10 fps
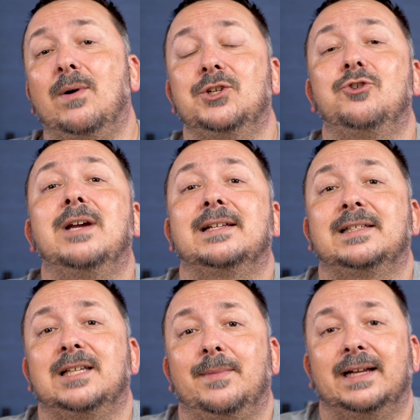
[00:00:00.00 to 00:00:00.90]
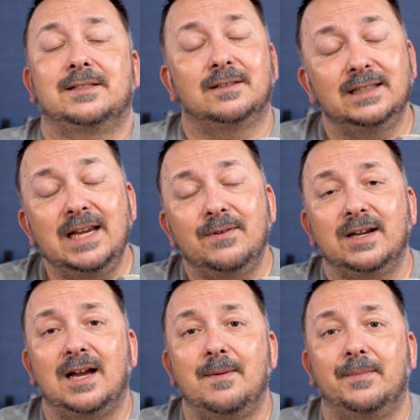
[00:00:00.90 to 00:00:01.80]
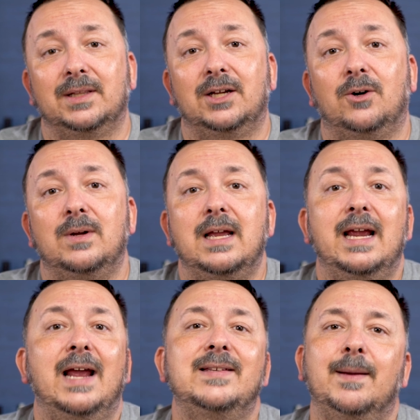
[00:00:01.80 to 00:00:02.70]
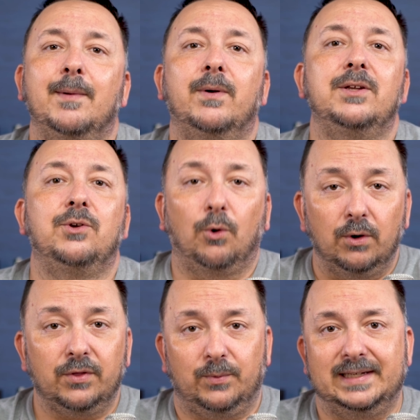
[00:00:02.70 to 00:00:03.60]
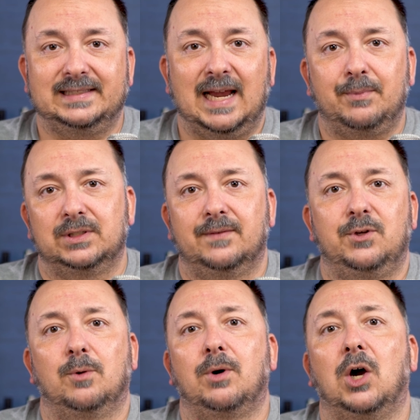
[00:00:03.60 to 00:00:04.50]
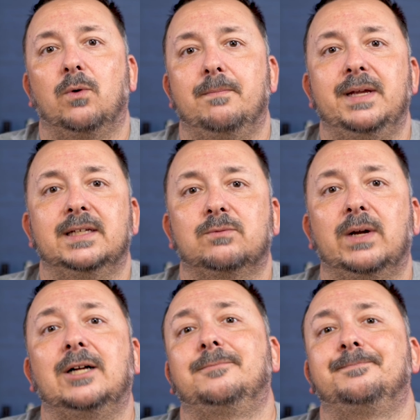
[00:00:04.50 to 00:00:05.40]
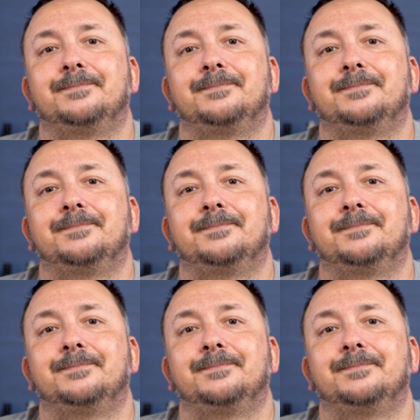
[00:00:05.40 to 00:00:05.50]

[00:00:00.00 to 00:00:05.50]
I want you guys to tell me that. So leave a comment below and tell me what your 3 staples of your bar would be as well.